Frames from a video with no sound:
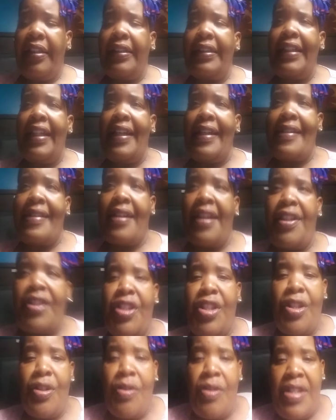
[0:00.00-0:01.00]
Yes,
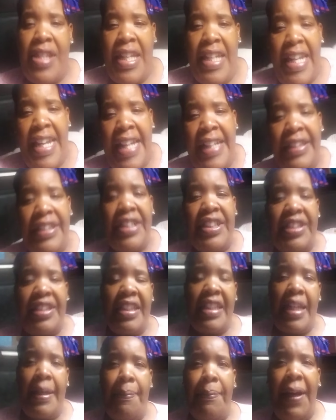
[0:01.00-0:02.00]
excuse the English,
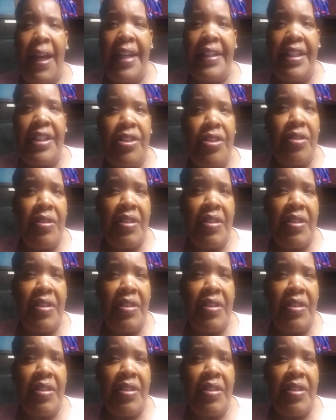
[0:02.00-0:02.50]
the Ebonics,